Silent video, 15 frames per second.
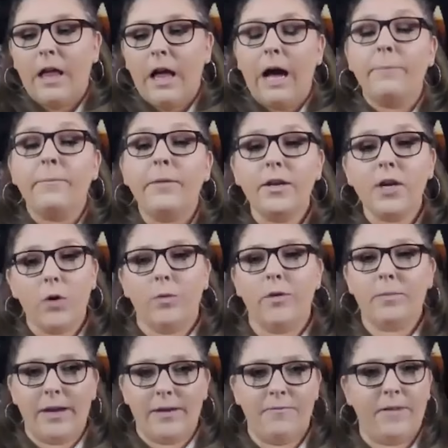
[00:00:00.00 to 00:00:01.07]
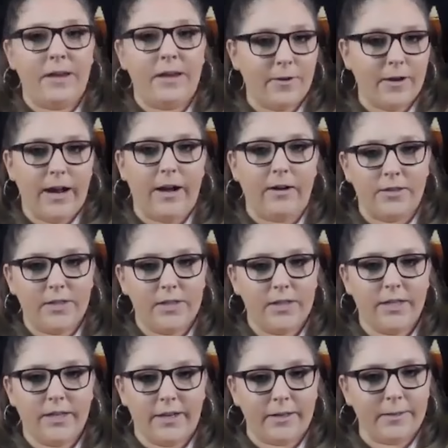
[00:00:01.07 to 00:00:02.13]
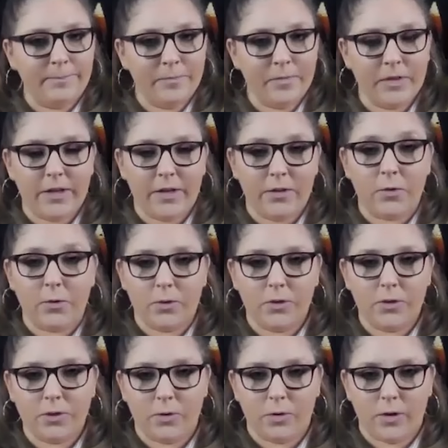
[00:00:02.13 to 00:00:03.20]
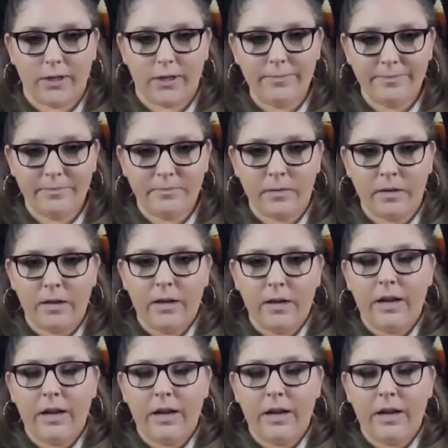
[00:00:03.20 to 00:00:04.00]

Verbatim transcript: I'm gonna go with my favorite house of the year, the Ghoulish Gourd. Mm-hmm.